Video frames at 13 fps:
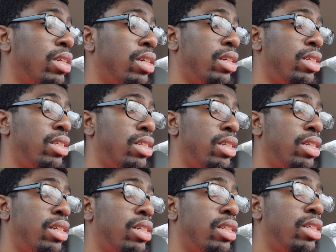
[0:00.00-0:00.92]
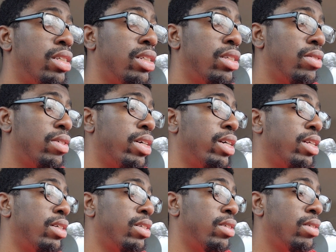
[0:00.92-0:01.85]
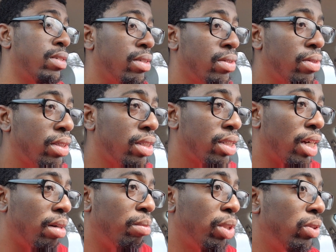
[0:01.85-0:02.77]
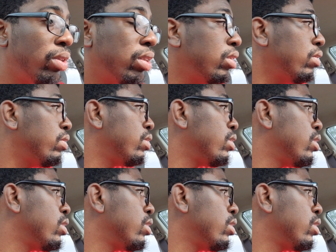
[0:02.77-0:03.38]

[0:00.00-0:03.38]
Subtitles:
AC clicks it right on. What does it got? Bluetooth?